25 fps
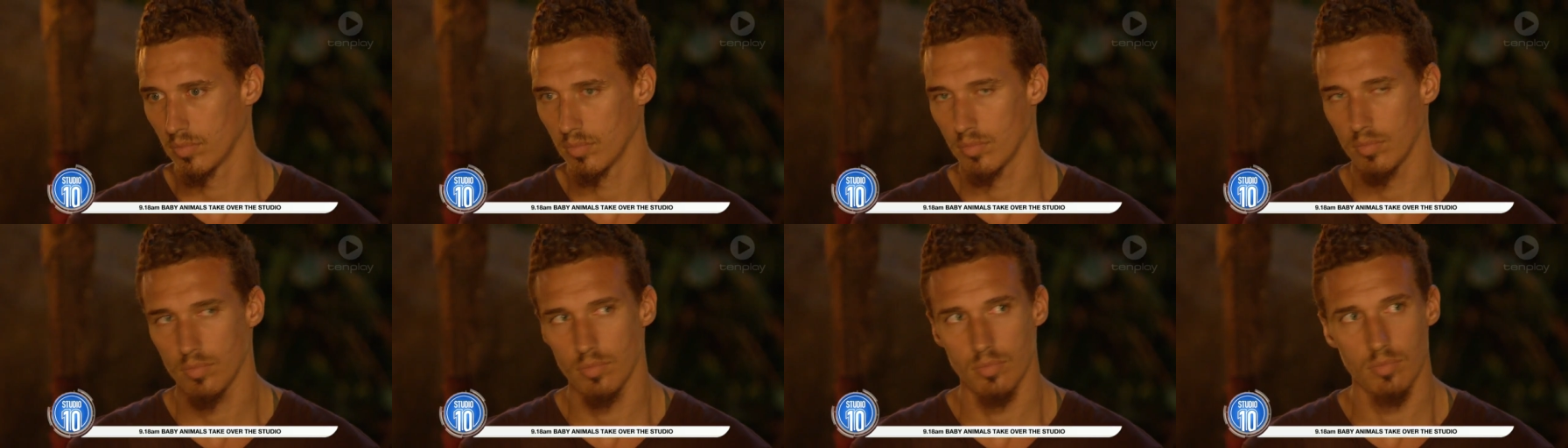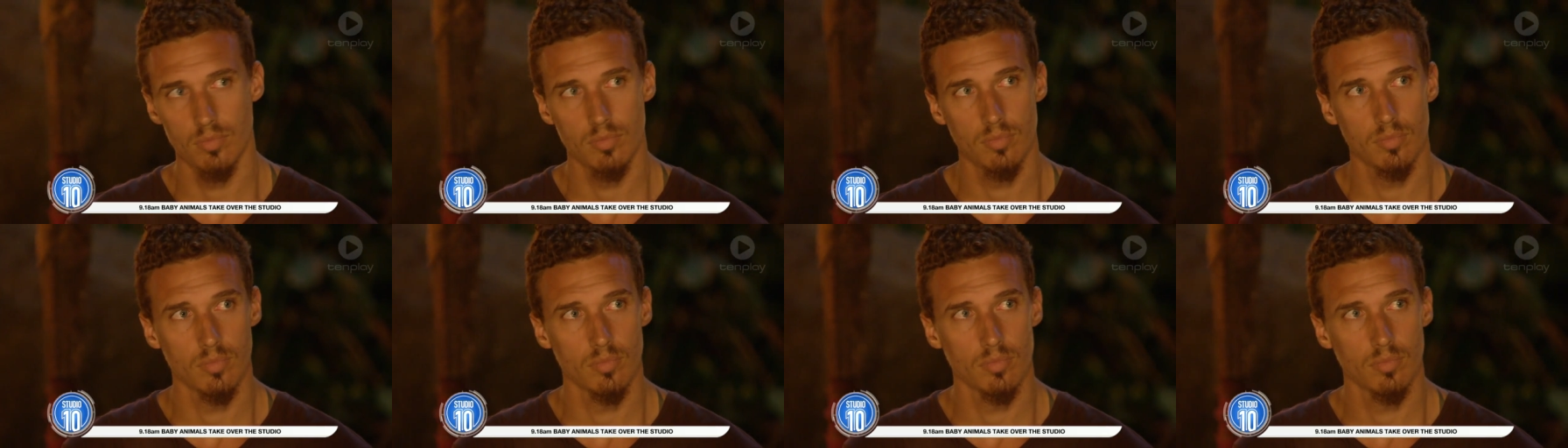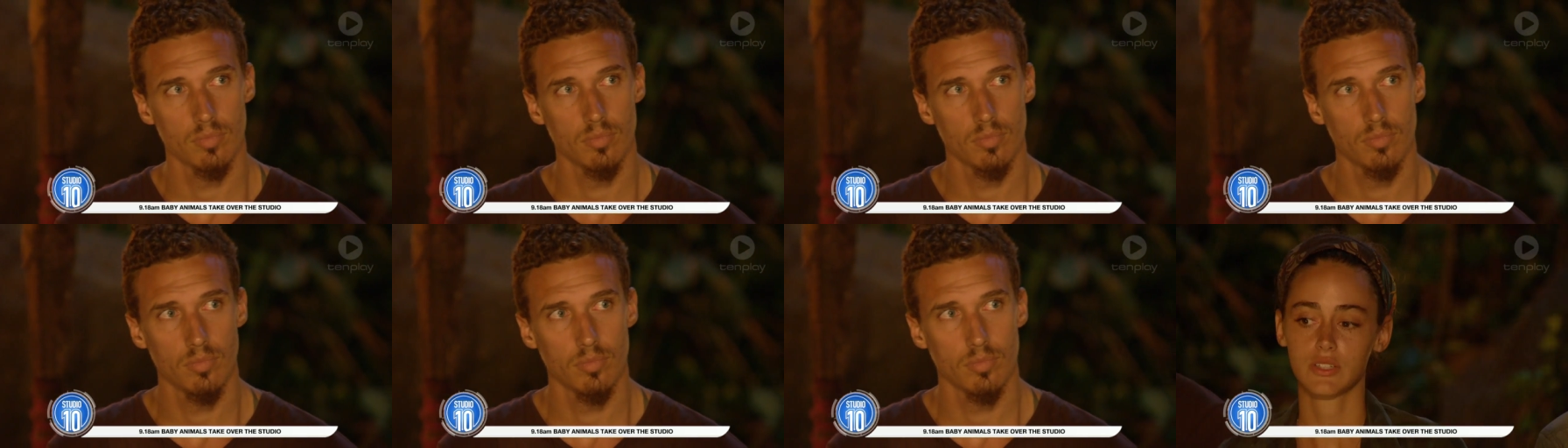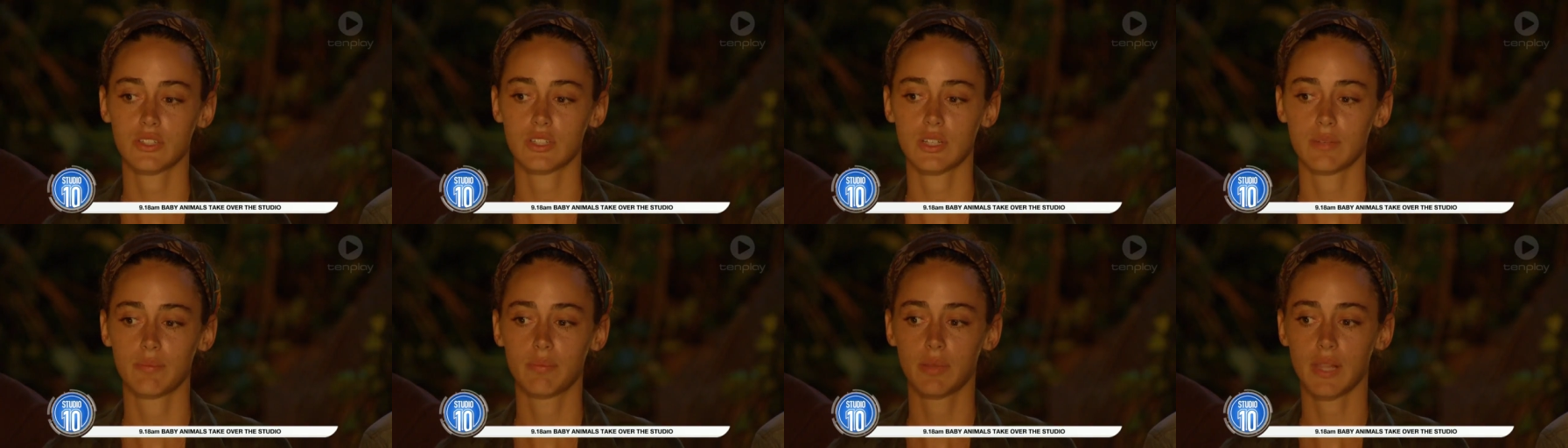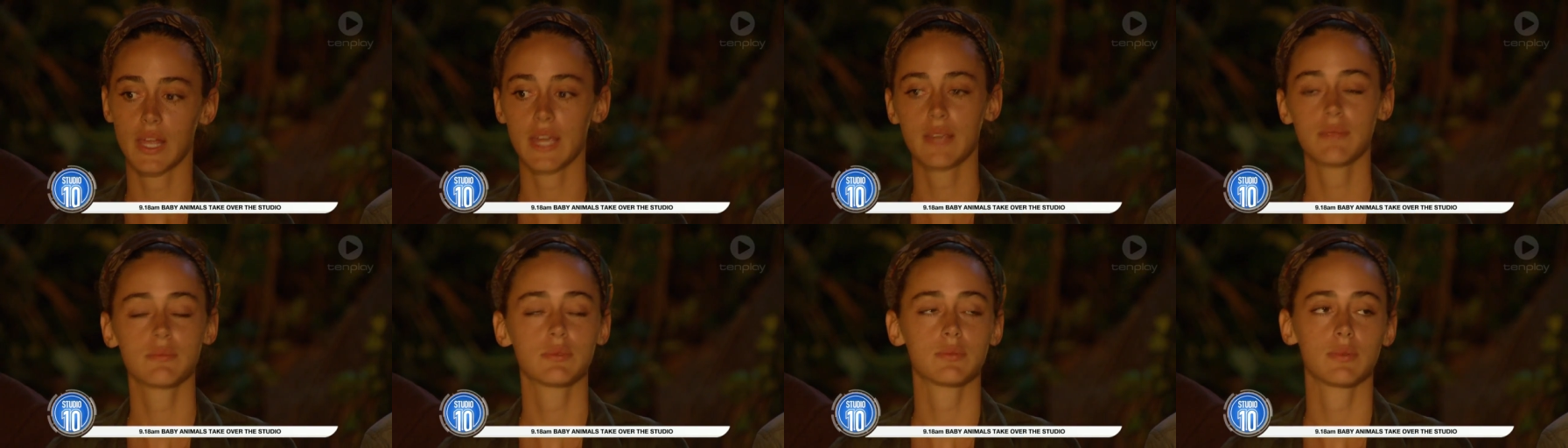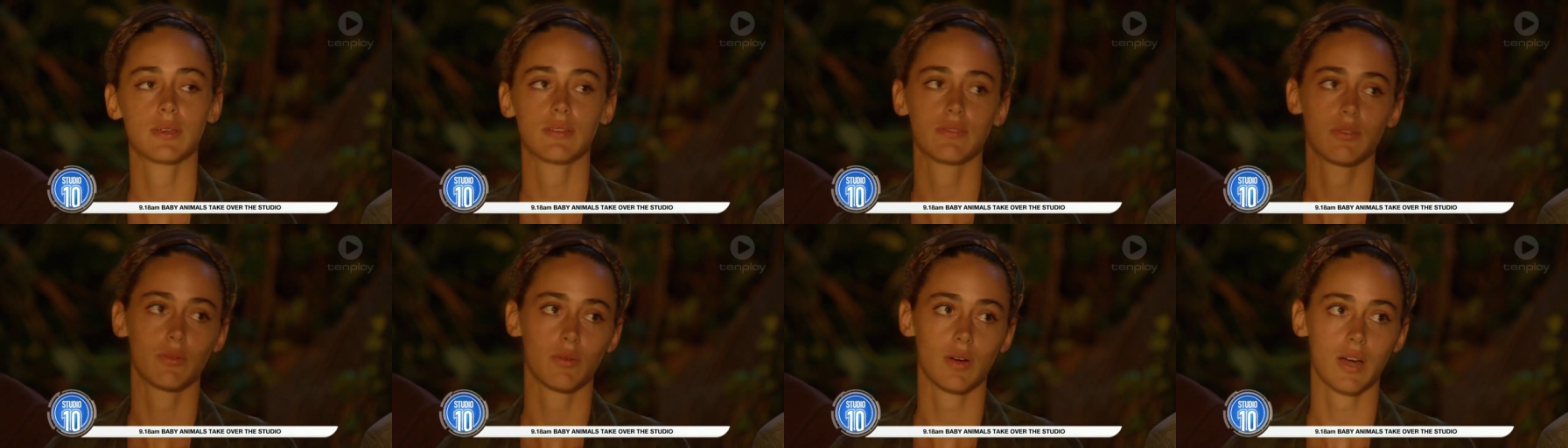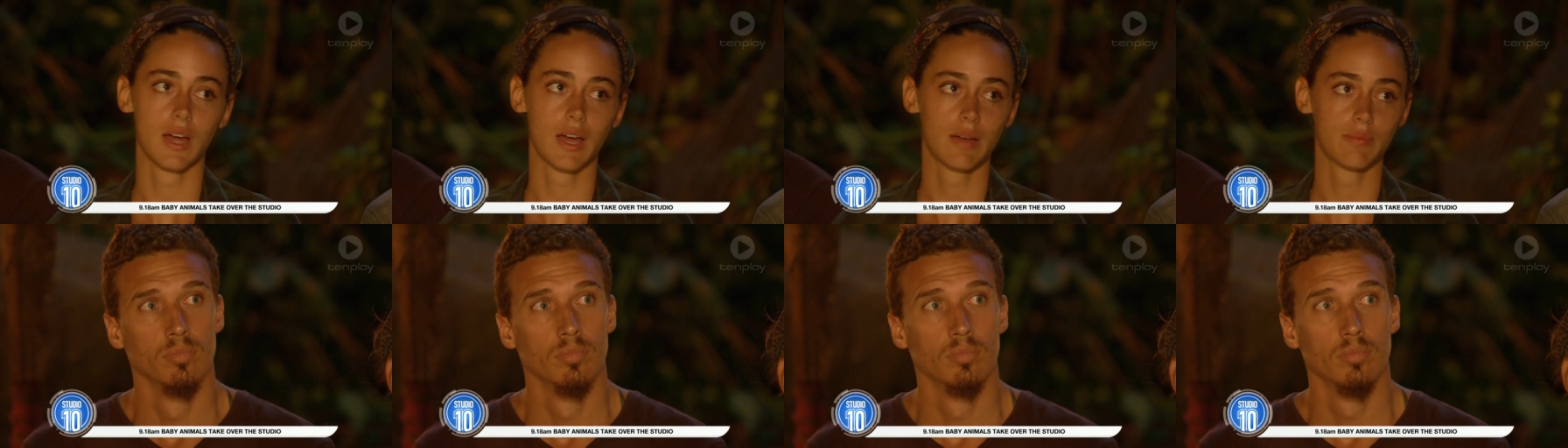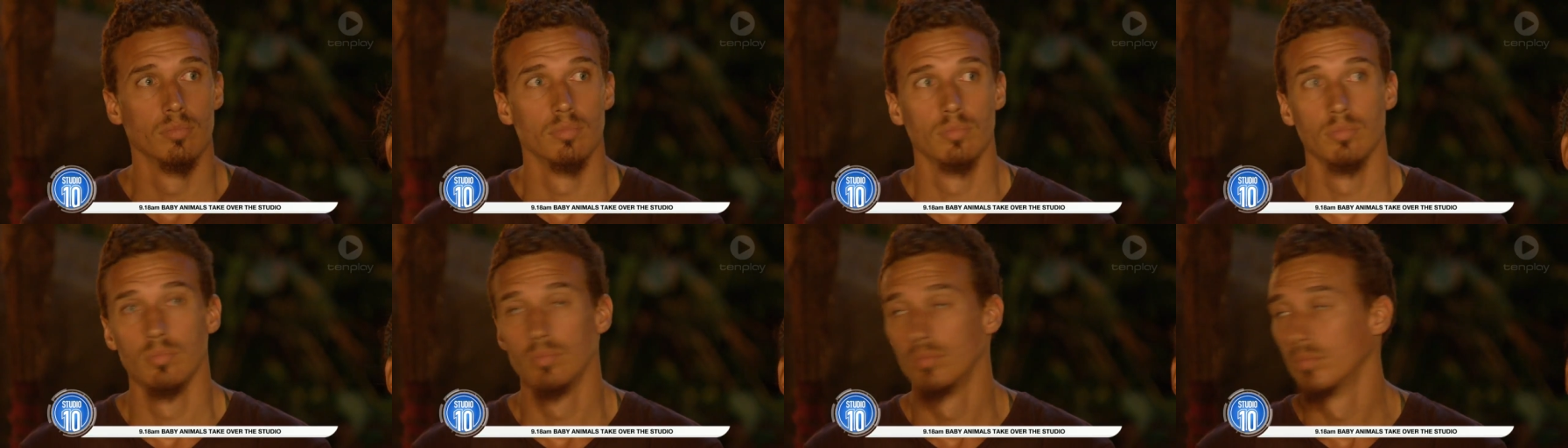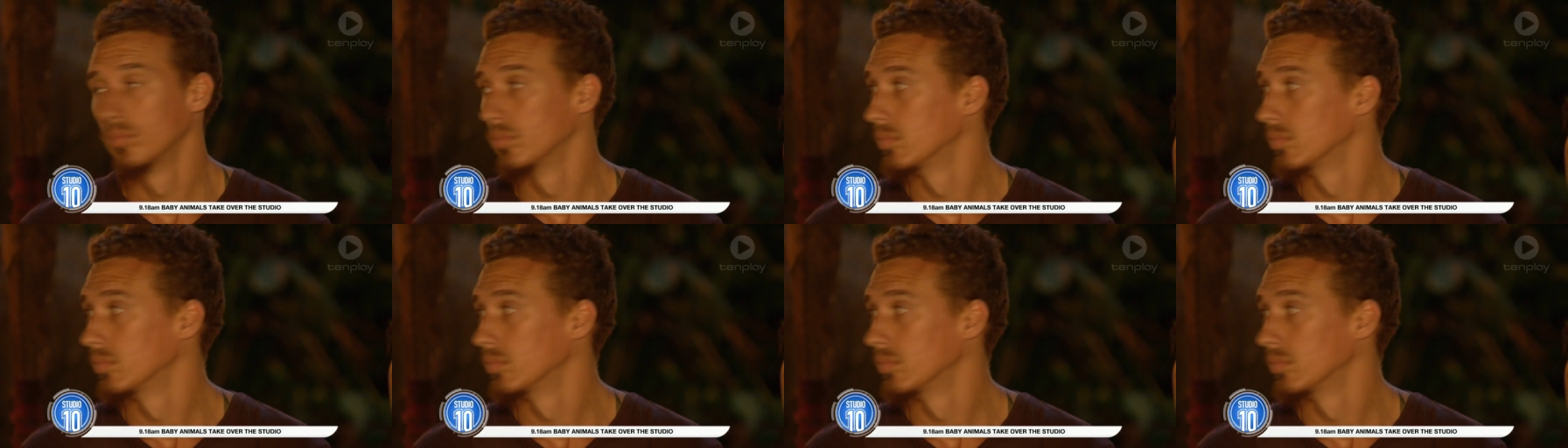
I don't know if that means she blames me for what happened.